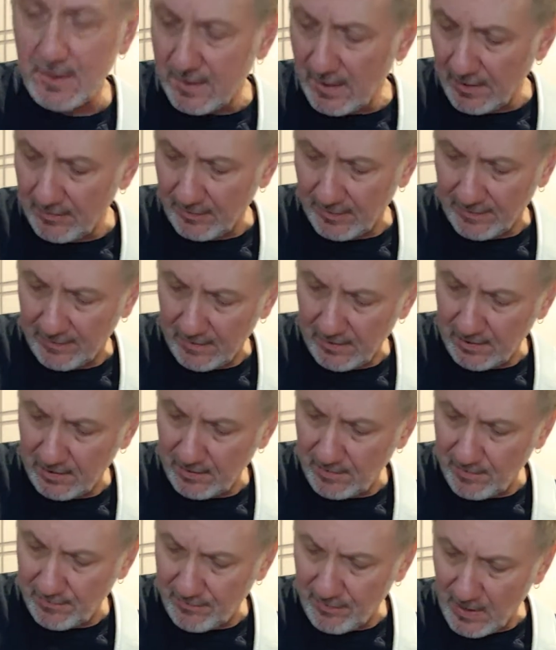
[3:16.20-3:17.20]
sounds like. This
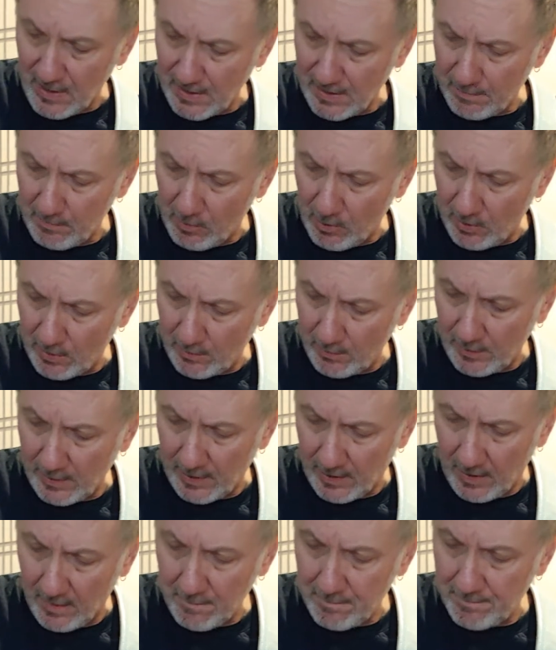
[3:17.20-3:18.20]
is the volume all the
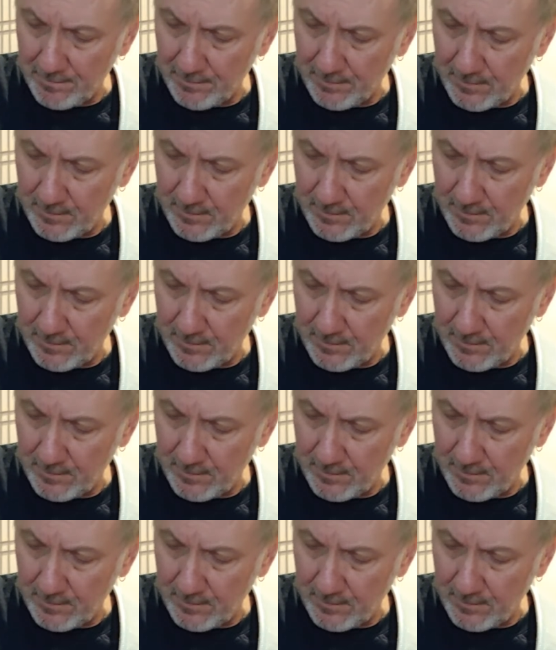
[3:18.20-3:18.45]
way up,